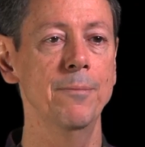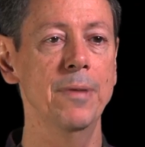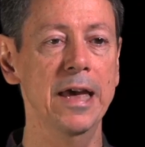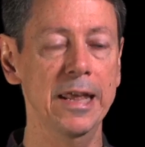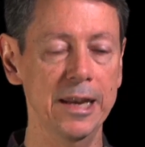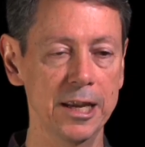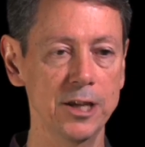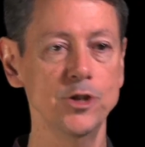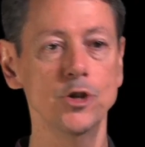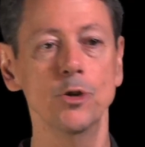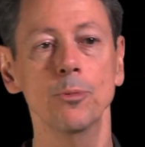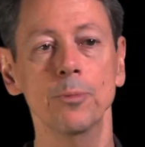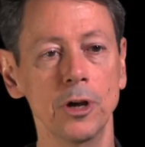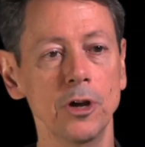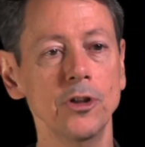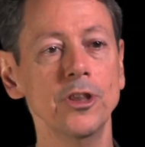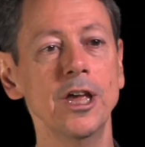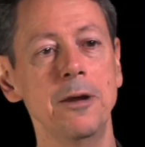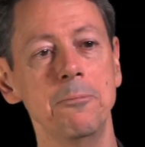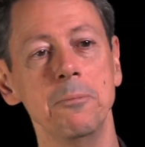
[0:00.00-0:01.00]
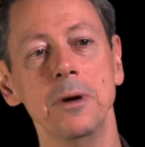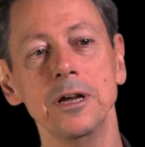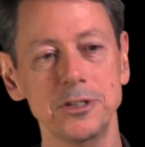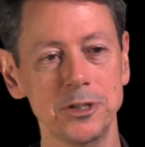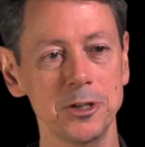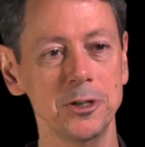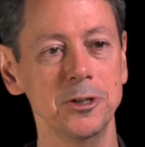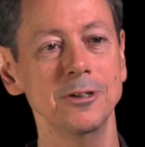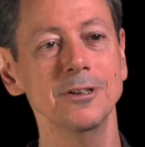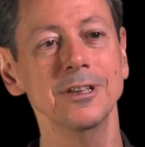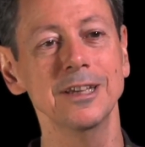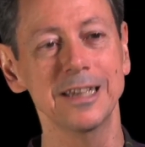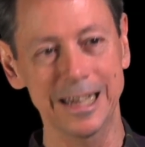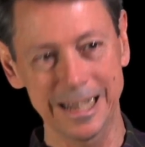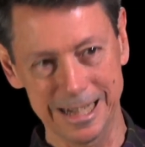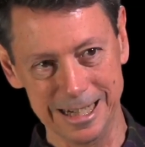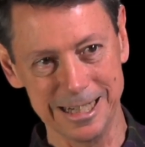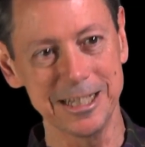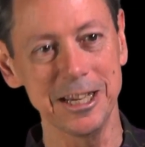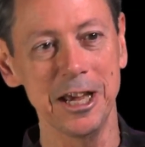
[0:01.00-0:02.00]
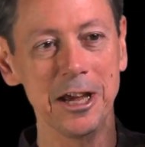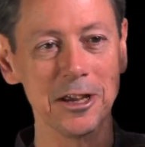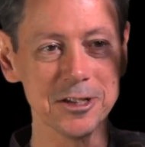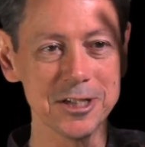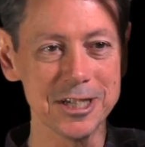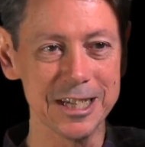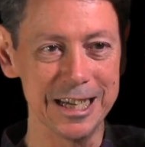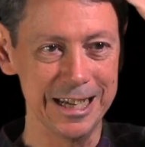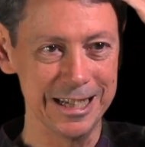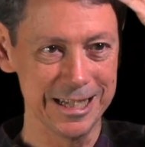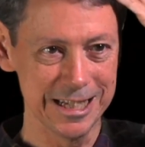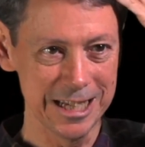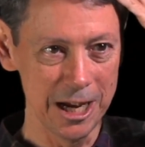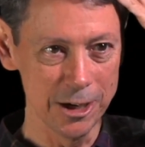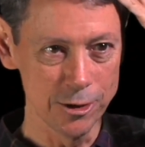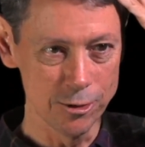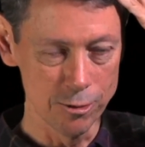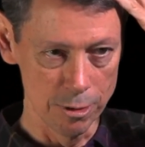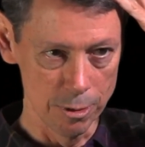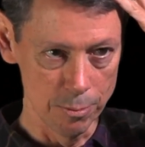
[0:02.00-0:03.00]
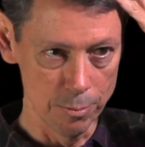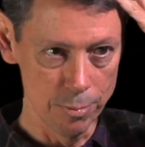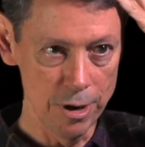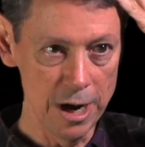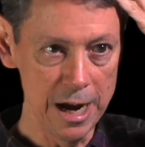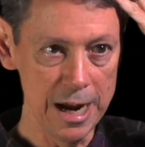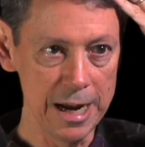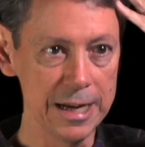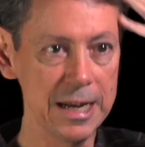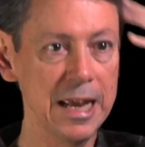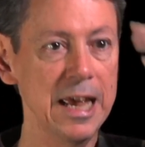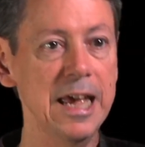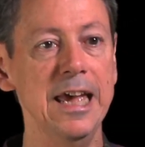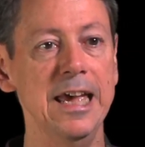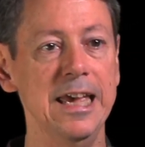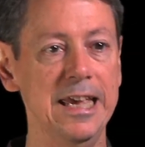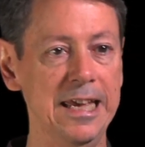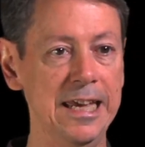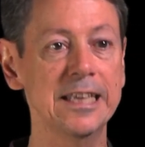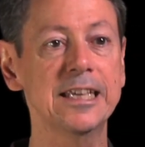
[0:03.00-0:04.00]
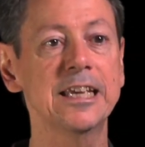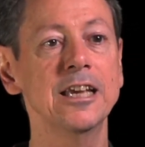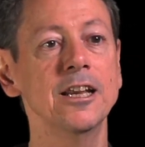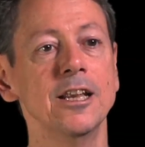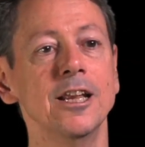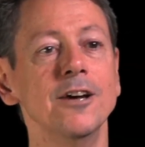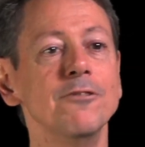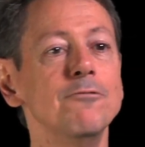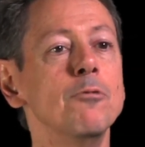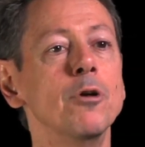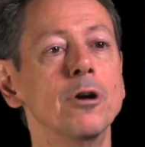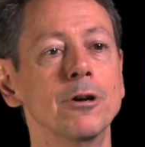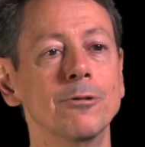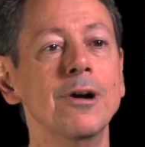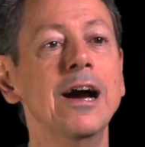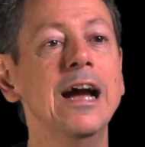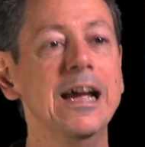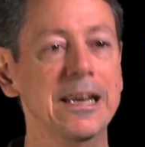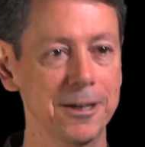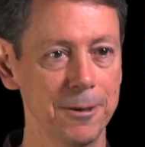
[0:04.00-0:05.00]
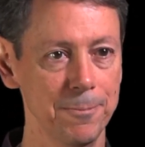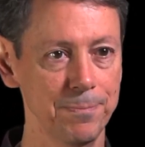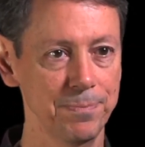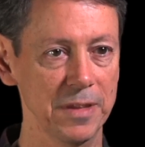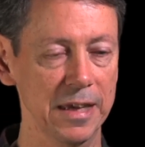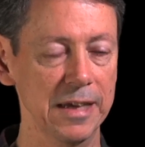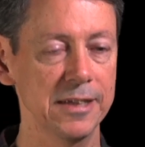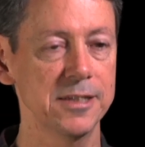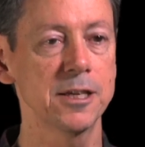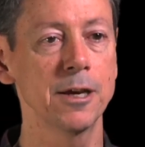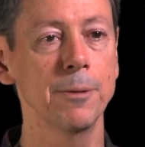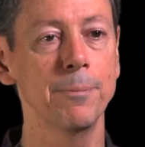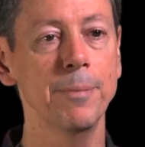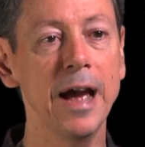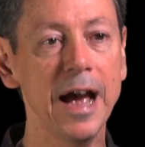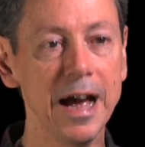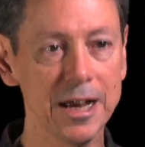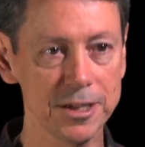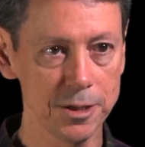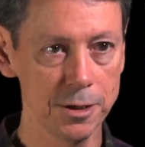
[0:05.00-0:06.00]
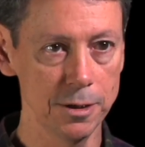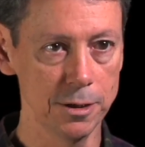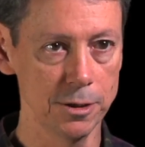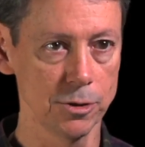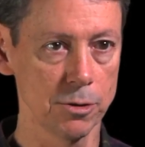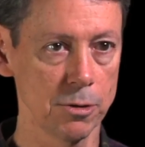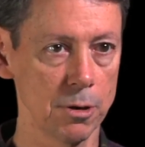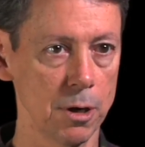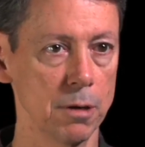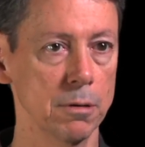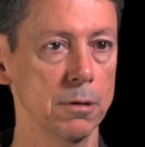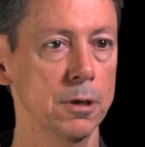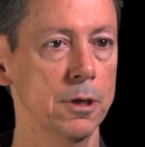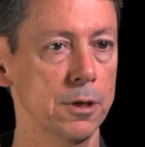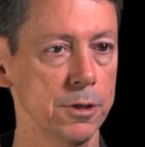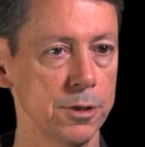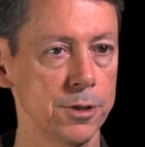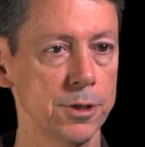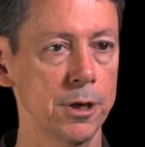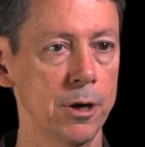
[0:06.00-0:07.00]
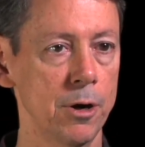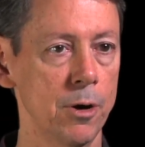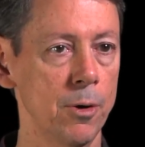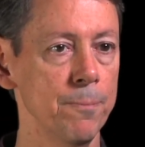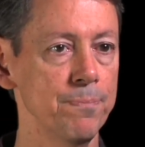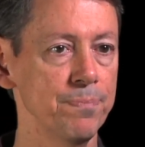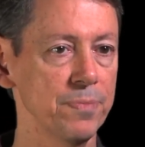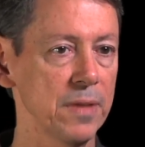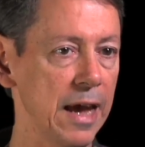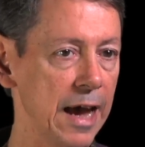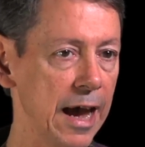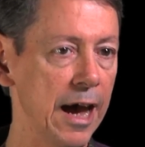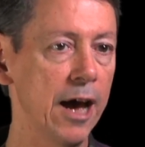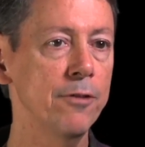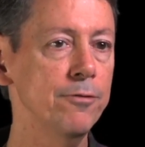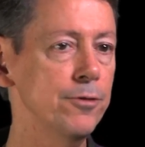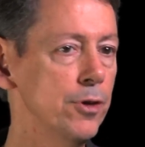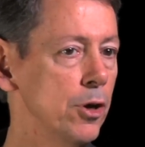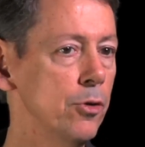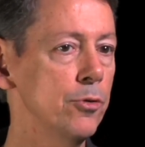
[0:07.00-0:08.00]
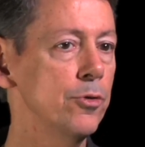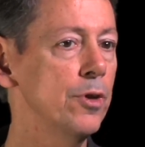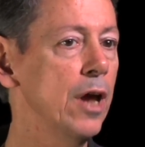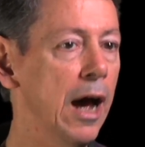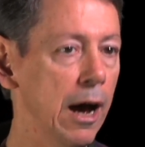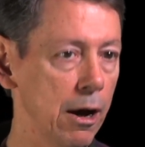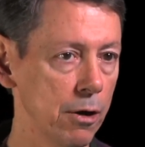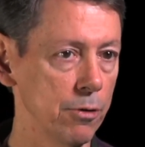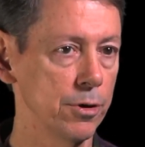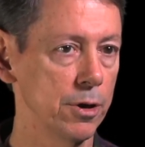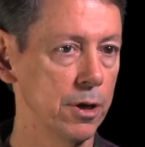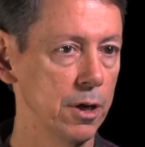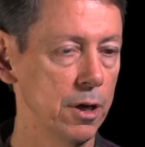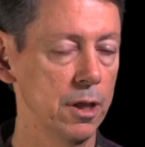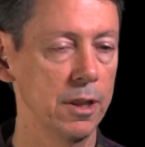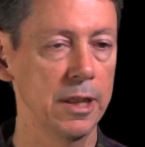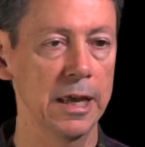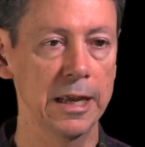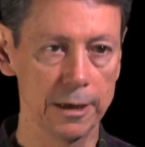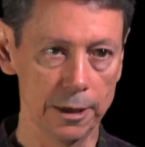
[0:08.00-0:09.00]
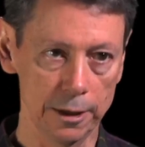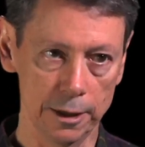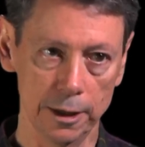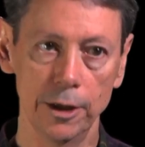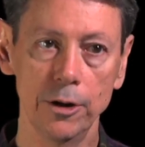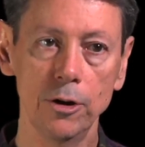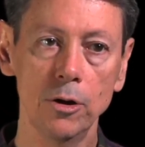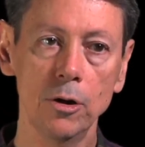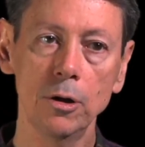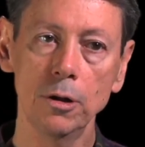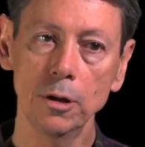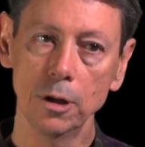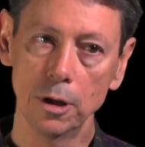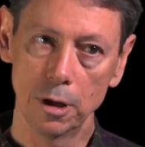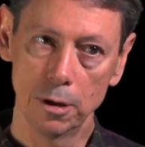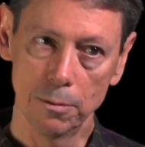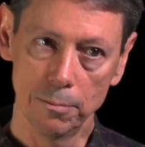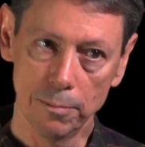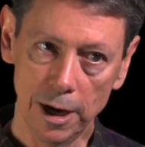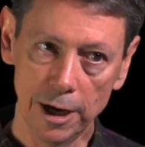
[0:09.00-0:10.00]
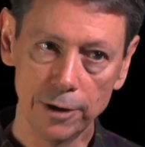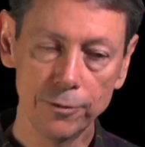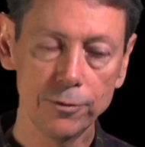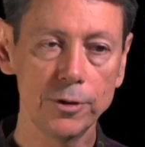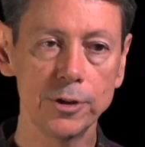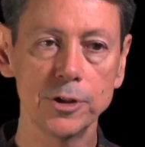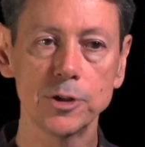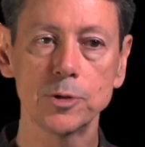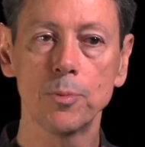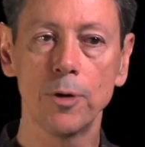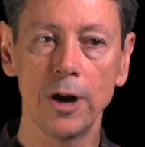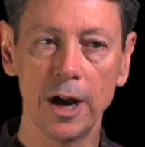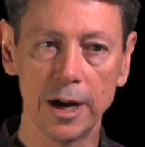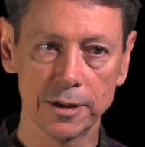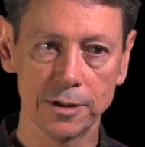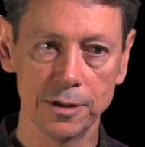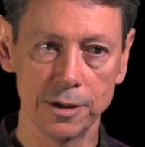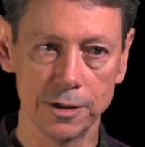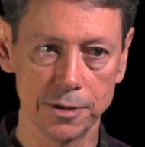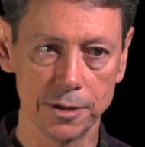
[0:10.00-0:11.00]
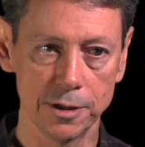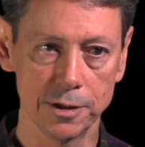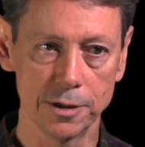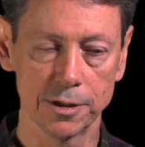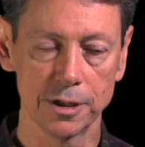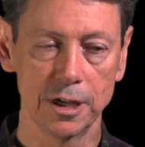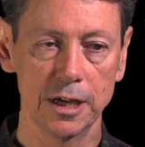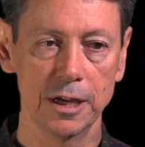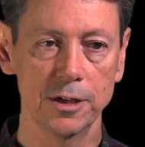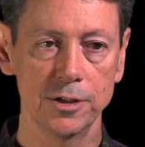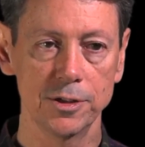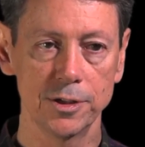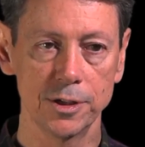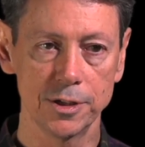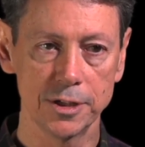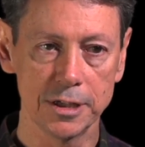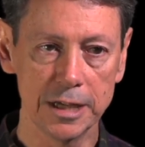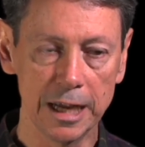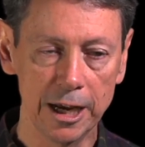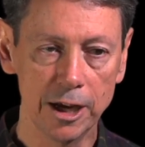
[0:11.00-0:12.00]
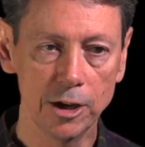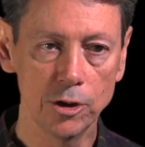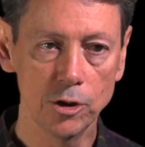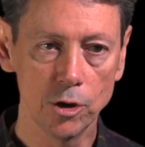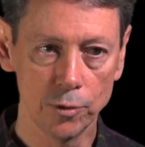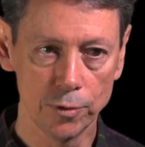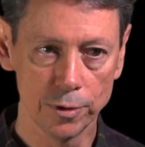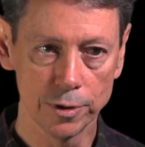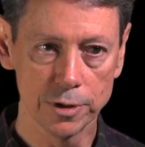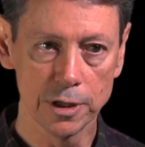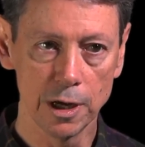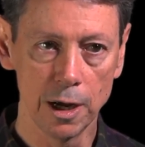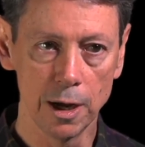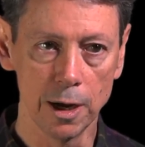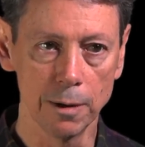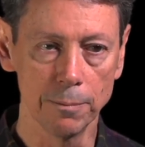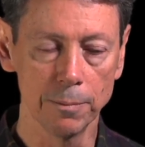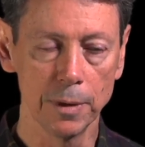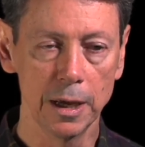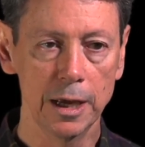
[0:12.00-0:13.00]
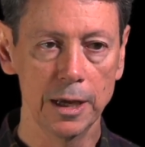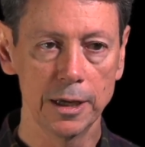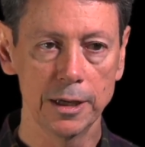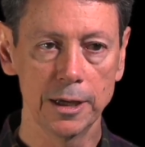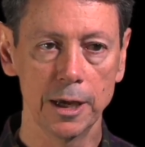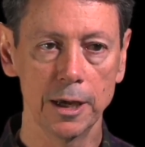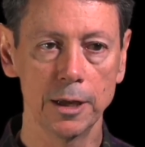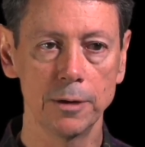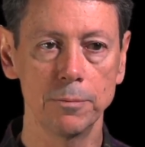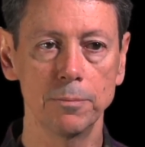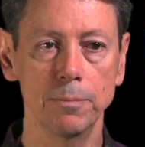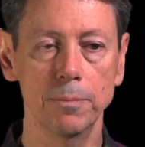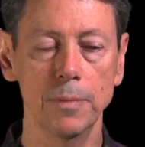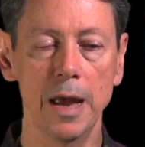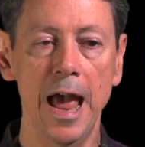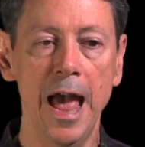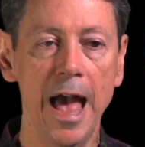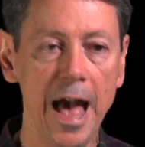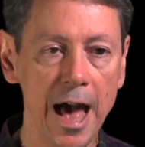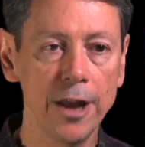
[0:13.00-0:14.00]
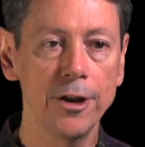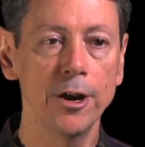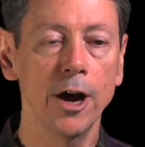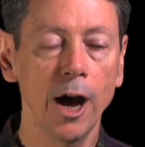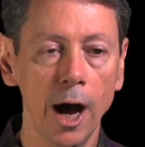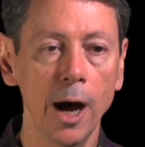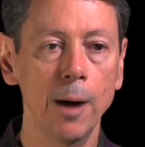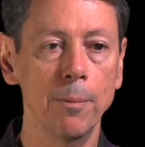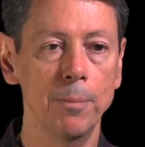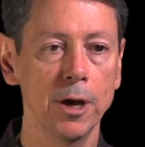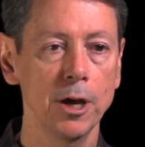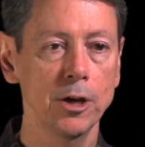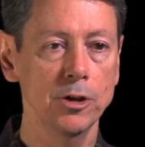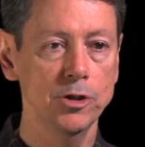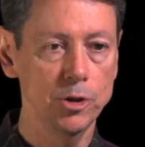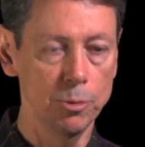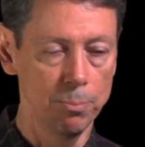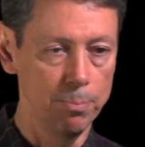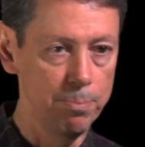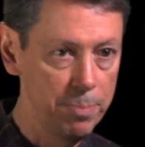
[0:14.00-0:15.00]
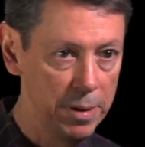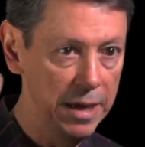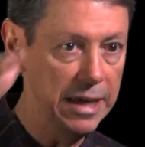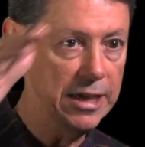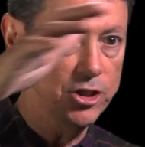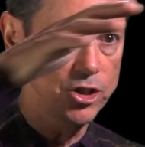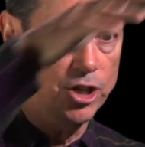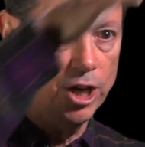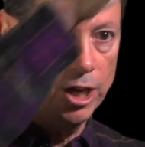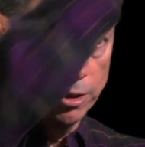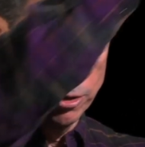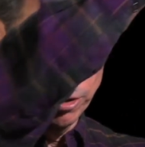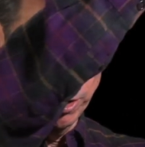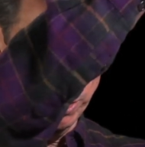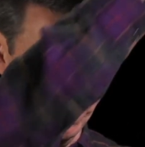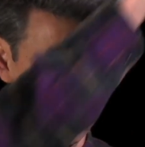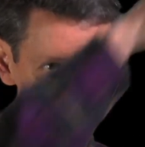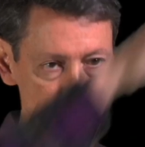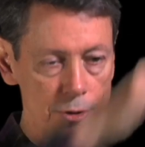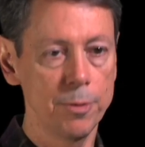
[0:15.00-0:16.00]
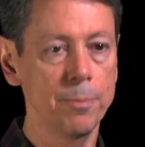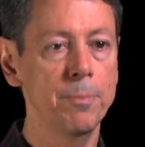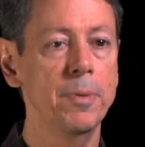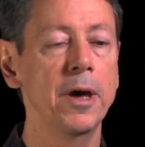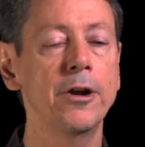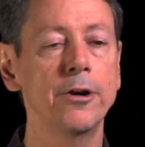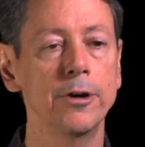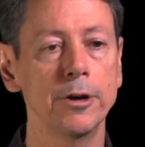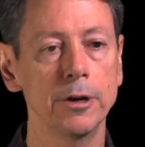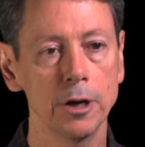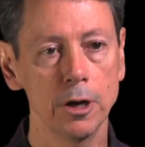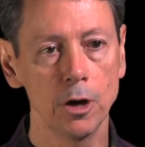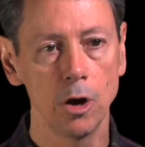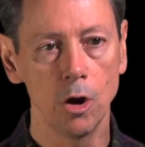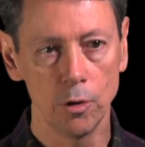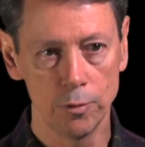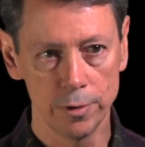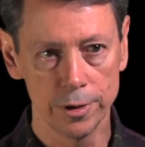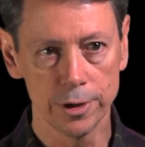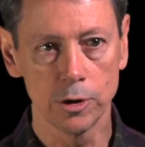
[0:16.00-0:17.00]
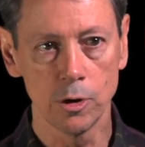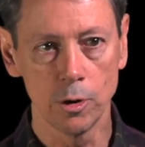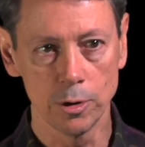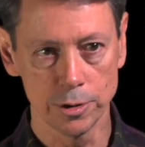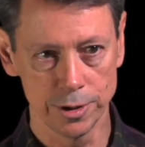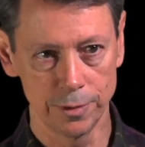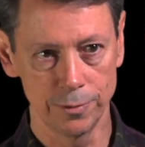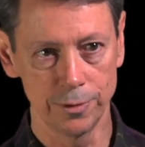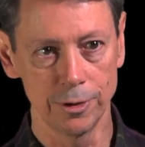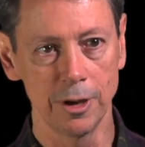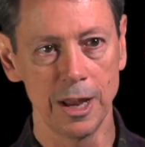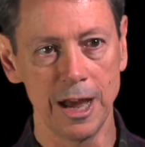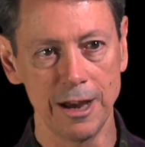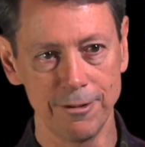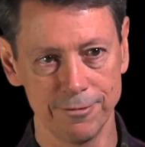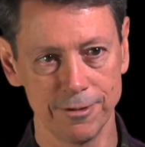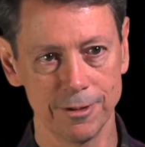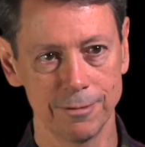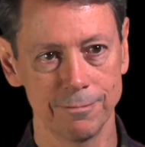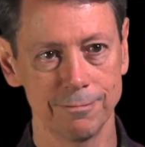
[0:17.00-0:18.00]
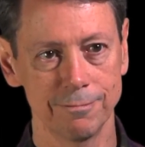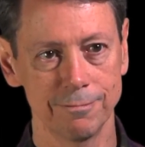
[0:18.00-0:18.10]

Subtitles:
And as you build that muscle, in a sense, inside your own brain, it can lift more weight. Its capacities grow. So have no doubt that little mindfulness practices sustained over time can add up to big changes for the better over the course of your life.